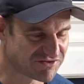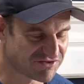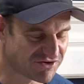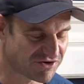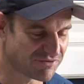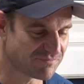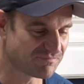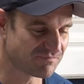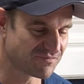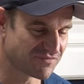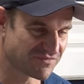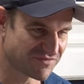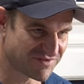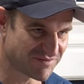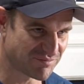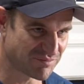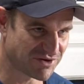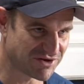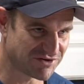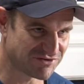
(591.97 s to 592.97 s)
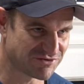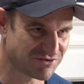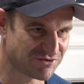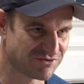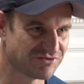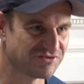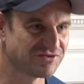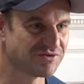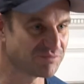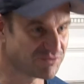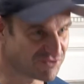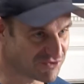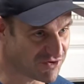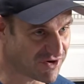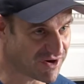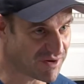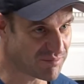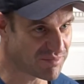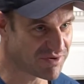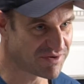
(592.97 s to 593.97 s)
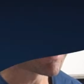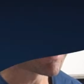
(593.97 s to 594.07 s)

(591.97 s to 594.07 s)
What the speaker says: So please do subscribe.